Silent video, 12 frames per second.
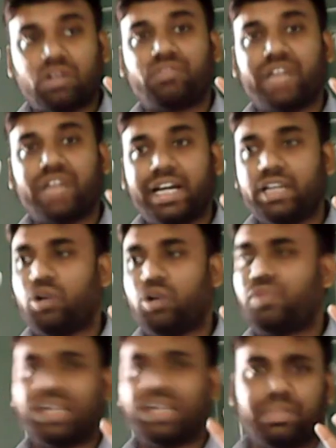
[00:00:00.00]
radio of
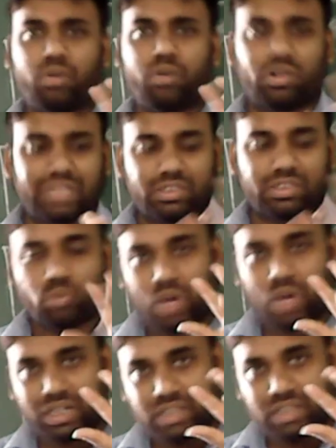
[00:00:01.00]
any box, that
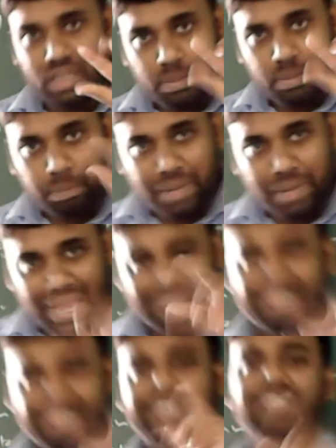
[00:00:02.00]
one black
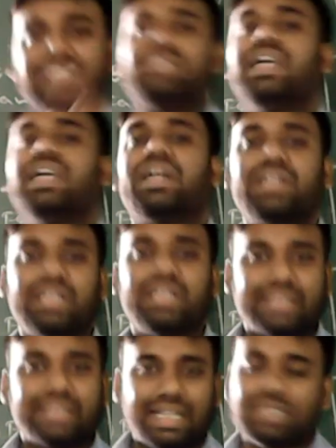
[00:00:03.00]
thing is there,
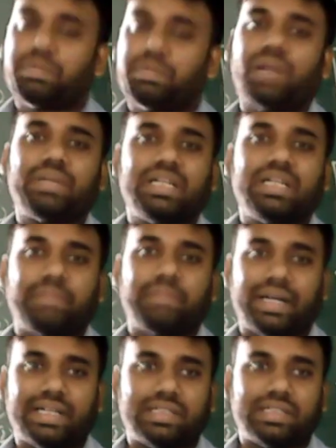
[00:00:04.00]
that is permanent
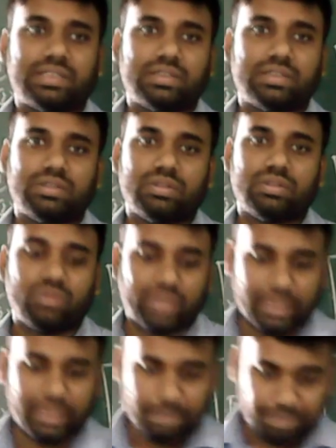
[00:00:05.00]
magnet.
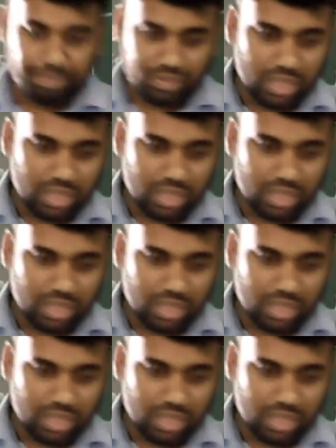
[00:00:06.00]
Okay,